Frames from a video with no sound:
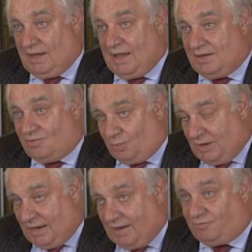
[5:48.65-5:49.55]
And
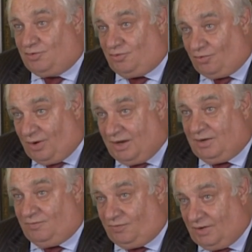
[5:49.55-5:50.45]
we have to try
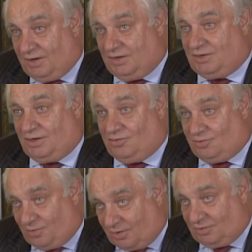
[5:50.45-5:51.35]
and find
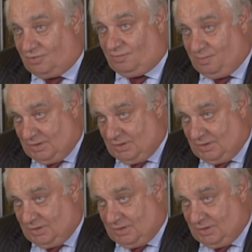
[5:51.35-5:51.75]
constructive